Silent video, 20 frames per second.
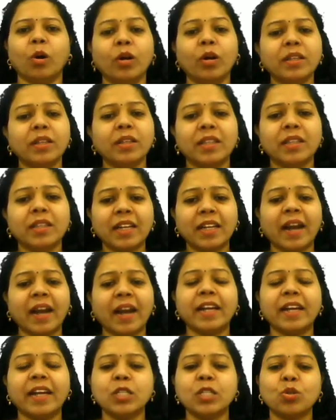or that
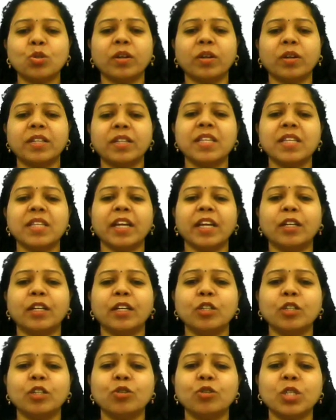added salt is
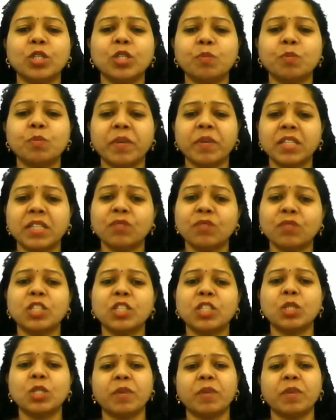enters into the spaces
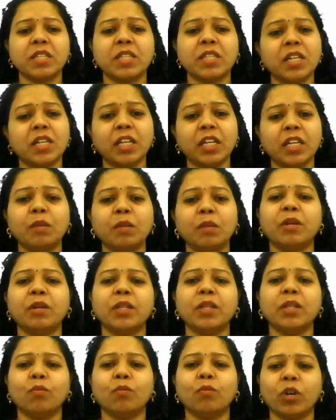which is present in
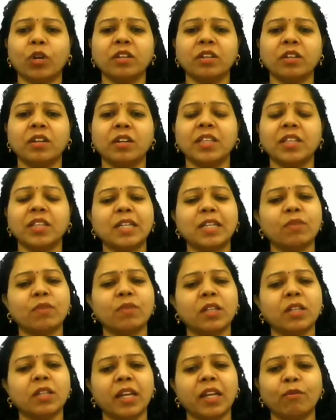between the water. That's
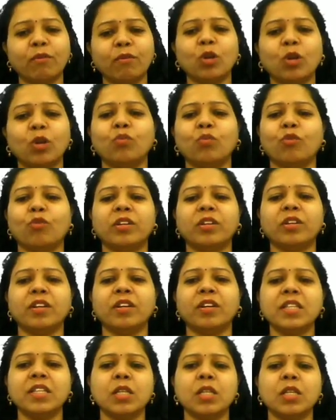why the level of
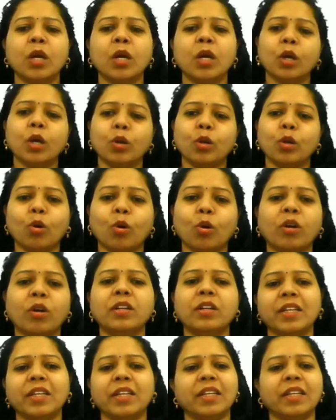water is
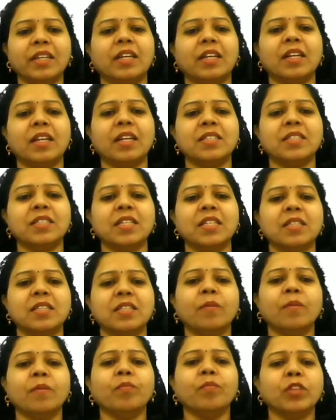not
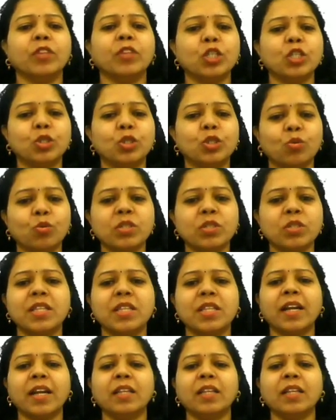increases. This shows
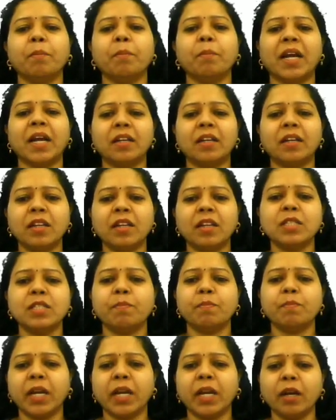that the matter
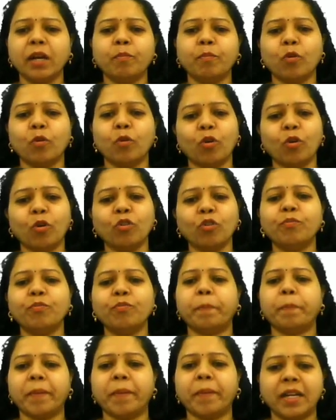is made up of
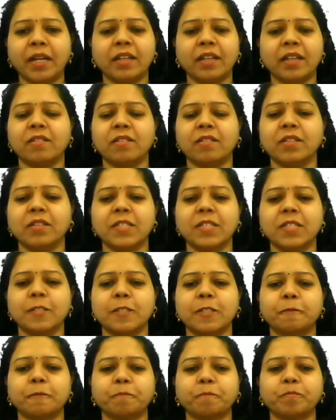
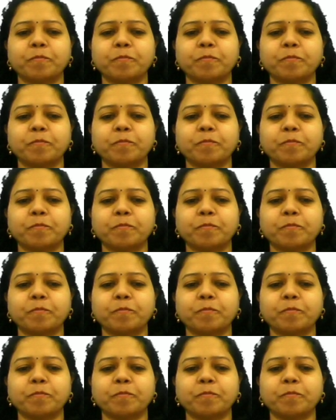particles.